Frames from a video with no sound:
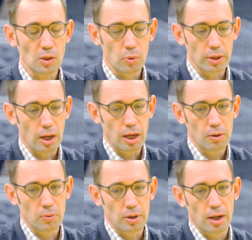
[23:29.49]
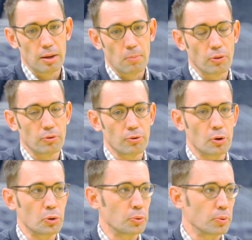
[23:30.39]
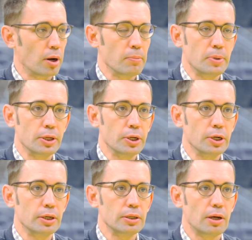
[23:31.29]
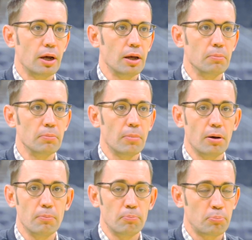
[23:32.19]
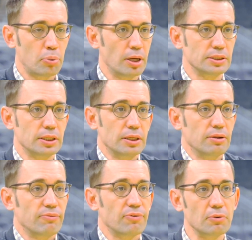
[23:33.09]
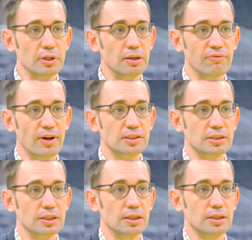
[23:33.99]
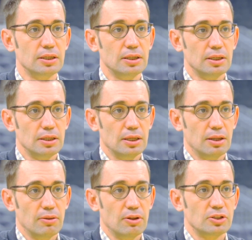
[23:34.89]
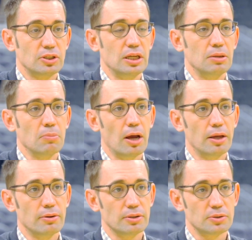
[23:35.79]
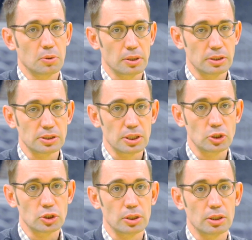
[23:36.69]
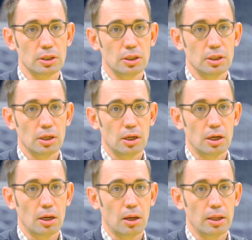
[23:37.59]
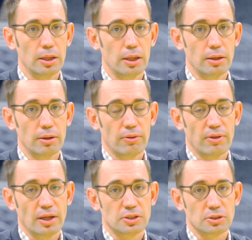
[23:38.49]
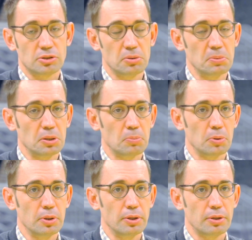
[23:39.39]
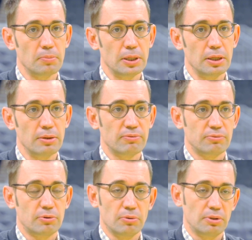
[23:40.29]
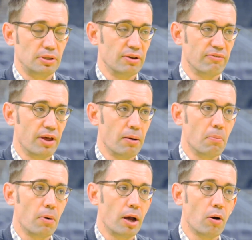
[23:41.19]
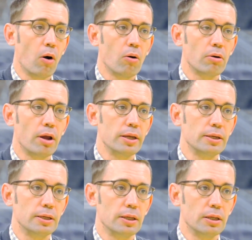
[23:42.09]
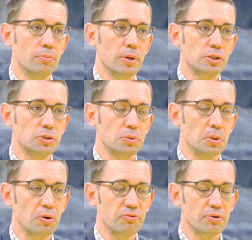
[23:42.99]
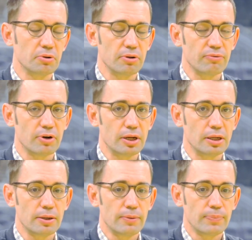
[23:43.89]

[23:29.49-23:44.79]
when I, when I am on the road, when I'm here, I am, I'm present and fully invested in this team, right? In this organization. Uh, and, and that's extremely important to me, to give them my all, right? And, and make sure we're over delivering.